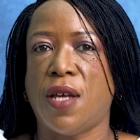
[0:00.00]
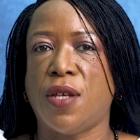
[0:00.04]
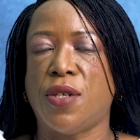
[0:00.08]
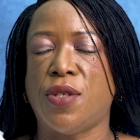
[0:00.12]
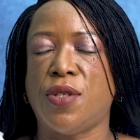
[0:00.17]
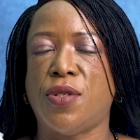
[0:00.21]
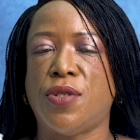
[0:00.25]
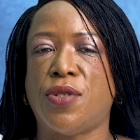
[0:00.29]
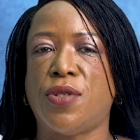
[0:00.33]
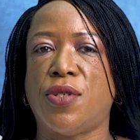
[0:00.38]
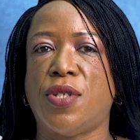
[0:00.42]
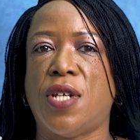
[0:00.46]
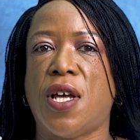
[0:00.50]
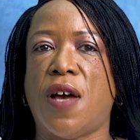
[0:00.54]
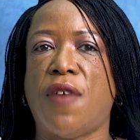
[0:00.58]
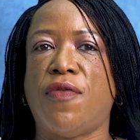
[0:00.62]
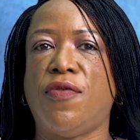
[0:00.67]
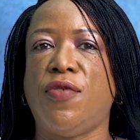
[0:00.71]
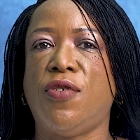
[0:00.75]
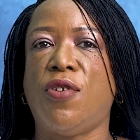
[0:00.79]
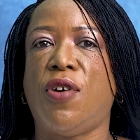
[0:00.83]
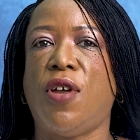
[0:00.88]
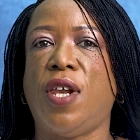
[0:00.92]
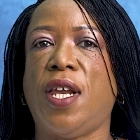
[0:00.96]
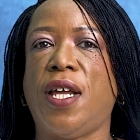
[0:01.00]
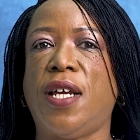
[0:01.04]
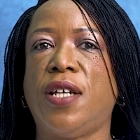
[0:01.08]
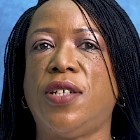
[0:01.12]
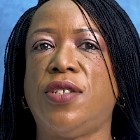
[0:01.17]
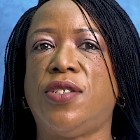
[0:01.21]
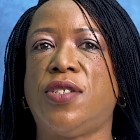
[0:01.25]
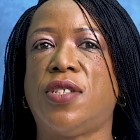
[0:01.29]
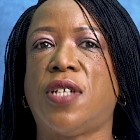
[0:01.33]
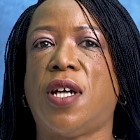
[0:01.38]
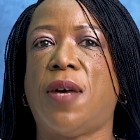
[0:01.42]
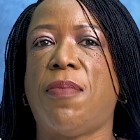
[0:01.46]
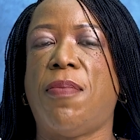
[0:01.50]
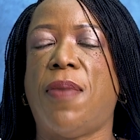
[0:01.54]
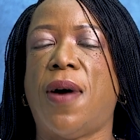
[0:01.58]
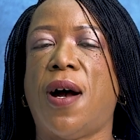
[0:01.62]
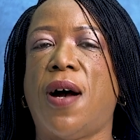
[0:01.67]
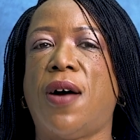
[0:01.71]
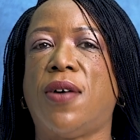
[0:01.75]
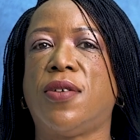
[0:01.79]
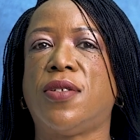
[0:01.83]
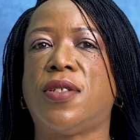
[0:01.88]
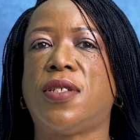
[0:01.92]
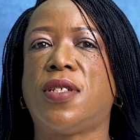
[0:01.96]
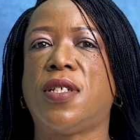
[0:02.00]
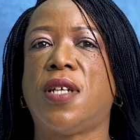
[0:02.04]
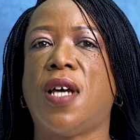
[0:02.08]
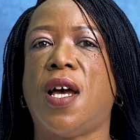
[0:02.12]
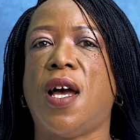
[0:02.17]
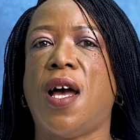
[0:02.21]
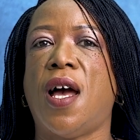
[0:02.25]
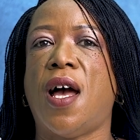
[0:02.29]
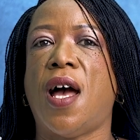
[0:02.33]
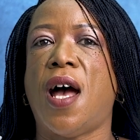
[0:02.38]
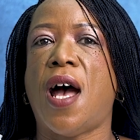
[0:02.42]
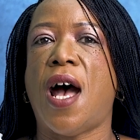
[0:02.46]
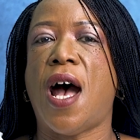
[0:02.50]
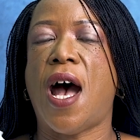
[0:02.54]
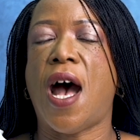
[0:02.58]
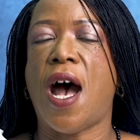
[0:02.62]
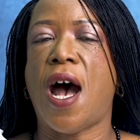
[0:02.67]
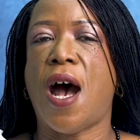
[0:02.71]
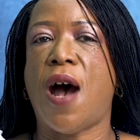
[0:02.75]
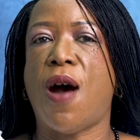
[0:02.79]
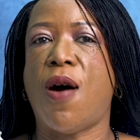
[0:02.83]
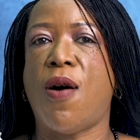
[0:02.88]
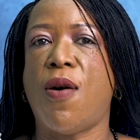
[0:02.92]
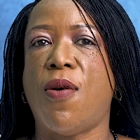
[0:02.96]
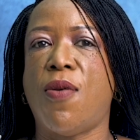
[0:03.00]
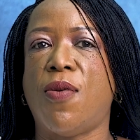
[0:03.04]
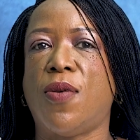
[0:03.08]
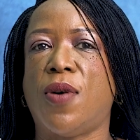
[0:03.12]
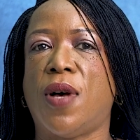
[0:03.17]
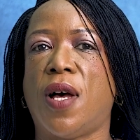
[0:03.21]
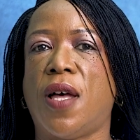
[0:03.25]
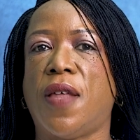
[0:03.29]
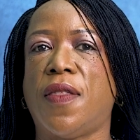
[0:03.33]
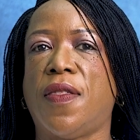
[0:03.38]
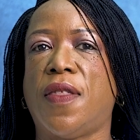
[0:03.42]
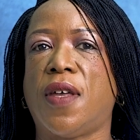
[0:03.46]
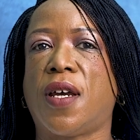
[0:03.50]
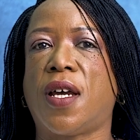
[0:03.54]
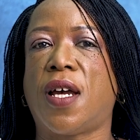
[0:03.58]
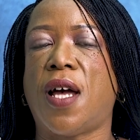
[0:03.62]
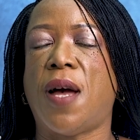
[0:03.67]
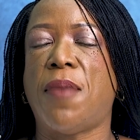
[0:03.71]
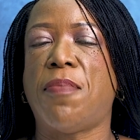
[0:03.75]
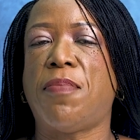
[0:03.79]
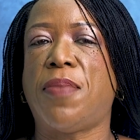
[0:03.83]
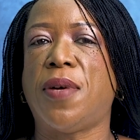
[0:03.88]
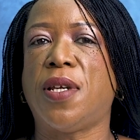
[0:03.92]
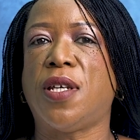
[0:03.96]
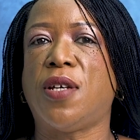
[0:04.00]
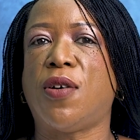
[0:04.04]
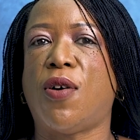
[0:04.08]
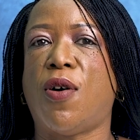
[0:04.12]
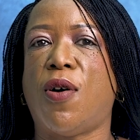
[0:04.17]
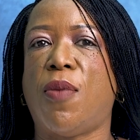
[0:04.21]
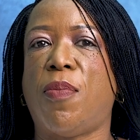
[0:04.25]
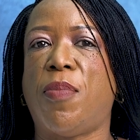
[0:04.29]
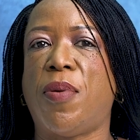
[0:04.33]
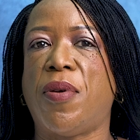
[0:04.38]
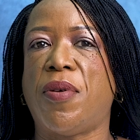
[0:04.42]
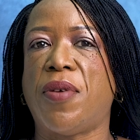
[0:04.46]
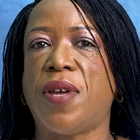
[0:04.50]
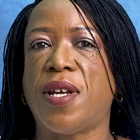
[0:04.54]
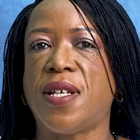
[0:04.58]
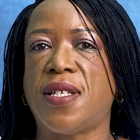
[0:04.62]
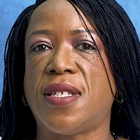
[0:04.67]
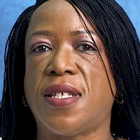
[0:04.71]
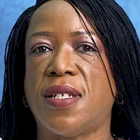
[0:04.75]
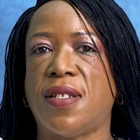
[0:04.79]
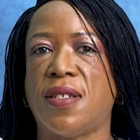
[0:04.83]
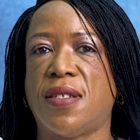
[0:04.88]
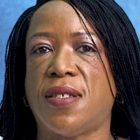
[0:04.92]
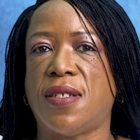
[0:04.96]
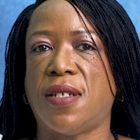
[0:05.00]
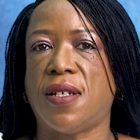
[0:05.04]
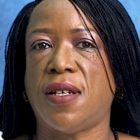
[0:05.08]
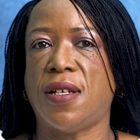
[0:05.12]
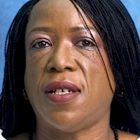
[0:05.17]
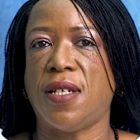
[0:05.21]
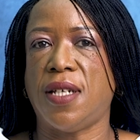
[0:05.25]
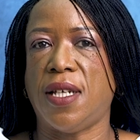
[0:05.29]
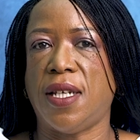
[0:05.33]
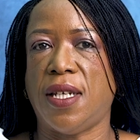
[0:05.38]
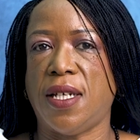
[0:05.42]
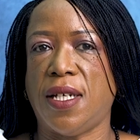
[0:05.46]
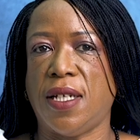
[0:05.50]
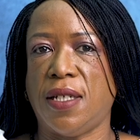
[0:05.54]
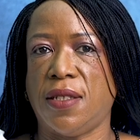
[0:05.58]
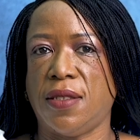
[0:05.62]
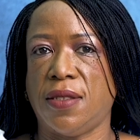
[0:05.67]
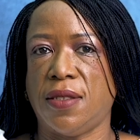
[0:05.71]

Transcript: You should have knowledge about how the company operates internally,